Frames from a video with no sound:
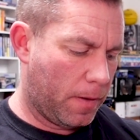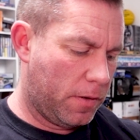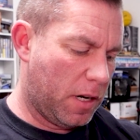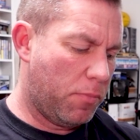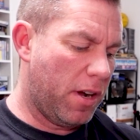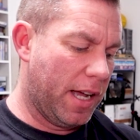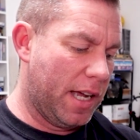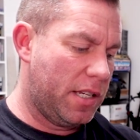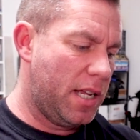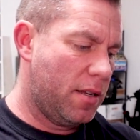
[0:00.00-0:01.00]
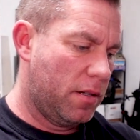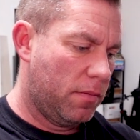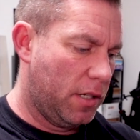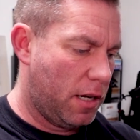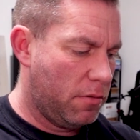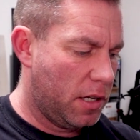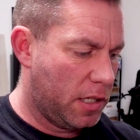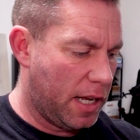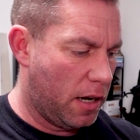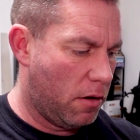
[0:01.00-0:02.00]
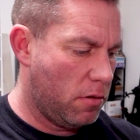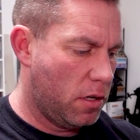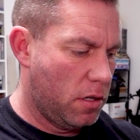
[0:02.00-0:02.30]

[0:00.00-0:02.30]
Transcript: So pretty easy, you know, it doesn't take long.